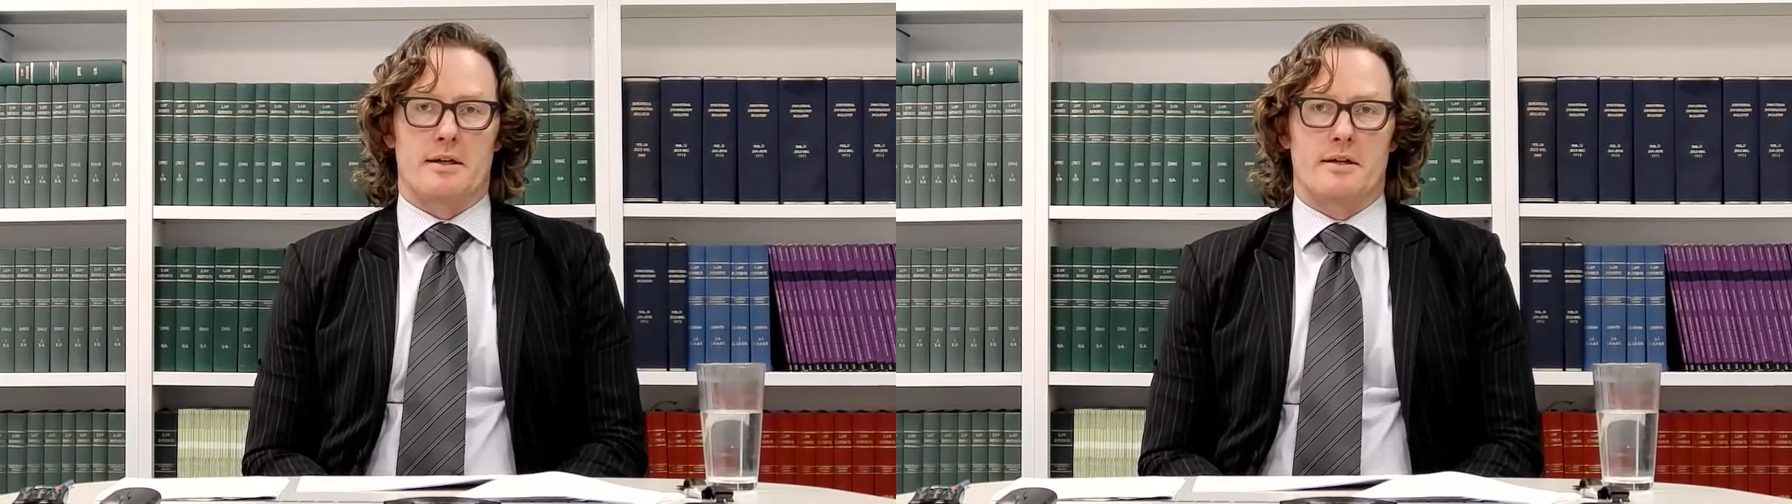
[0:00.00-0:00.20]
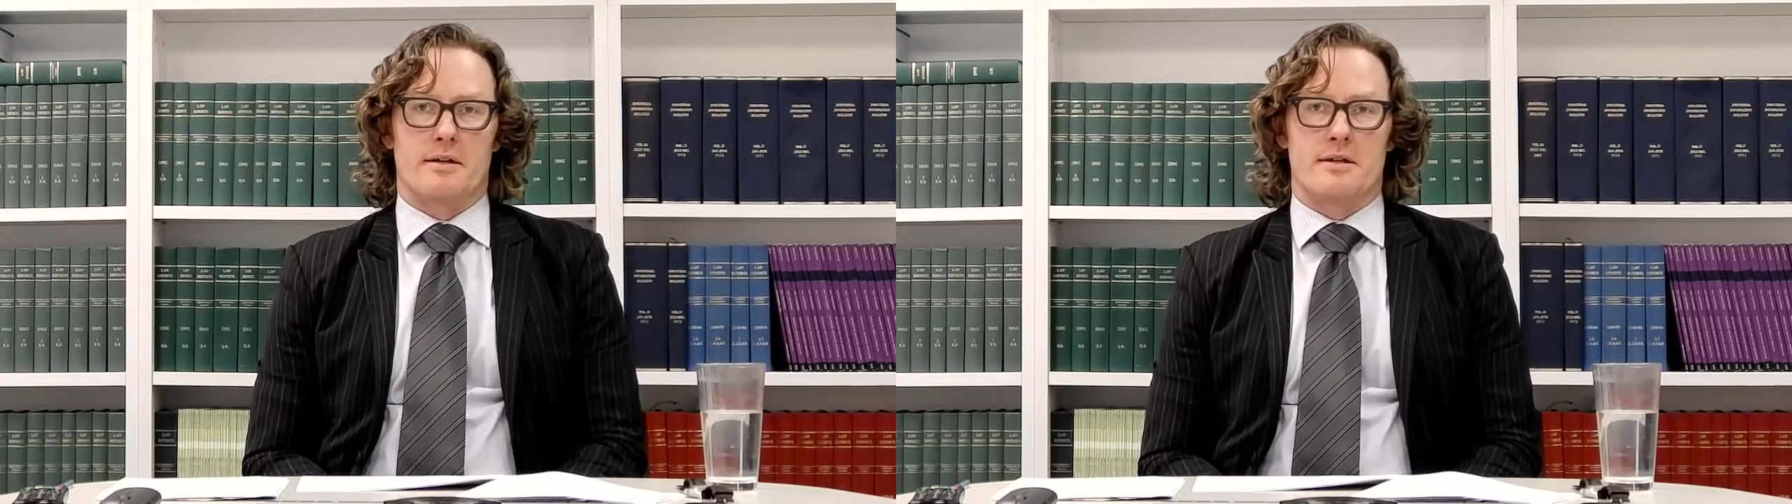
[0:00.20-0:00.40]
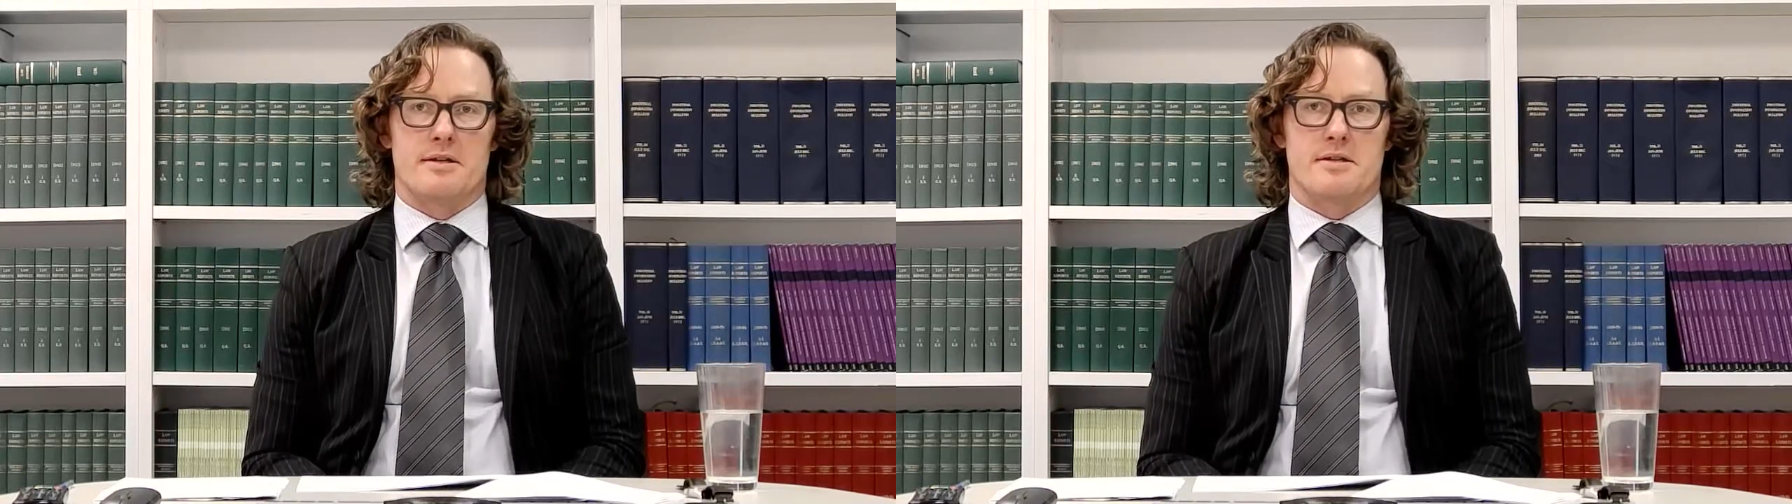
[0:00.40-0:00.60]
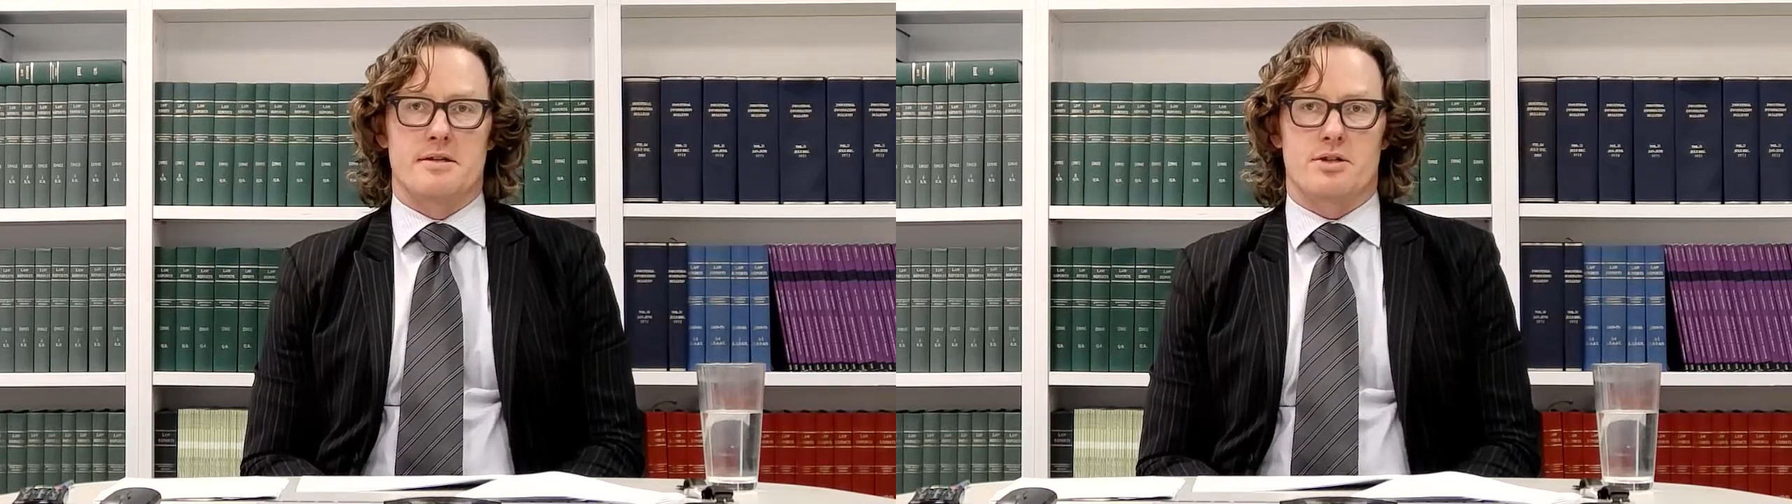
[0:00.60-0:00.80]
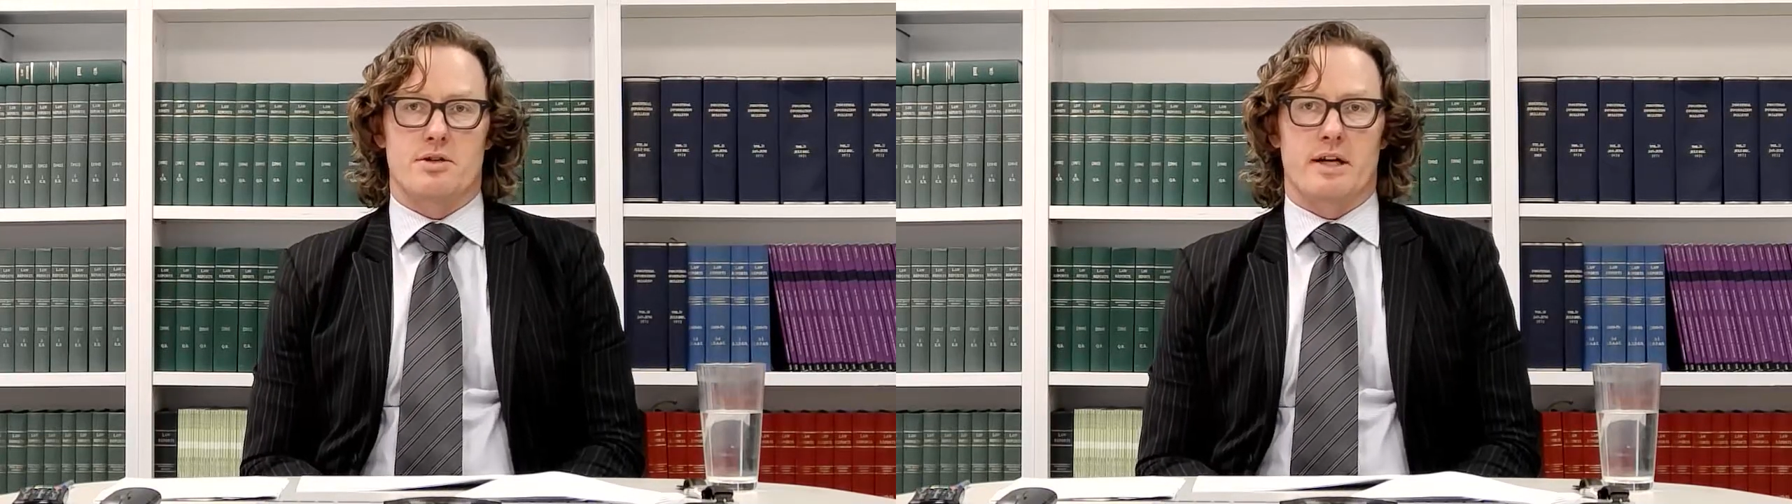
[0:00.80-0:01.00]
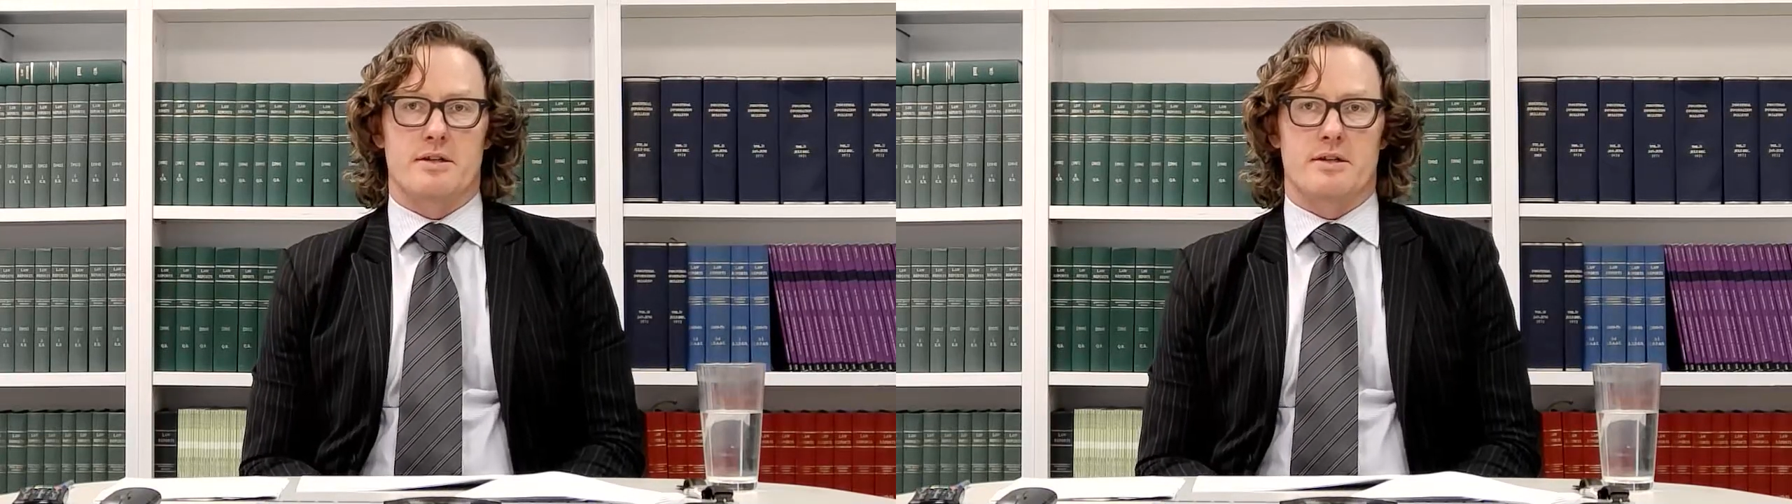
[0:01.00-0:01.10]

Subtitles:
this is direct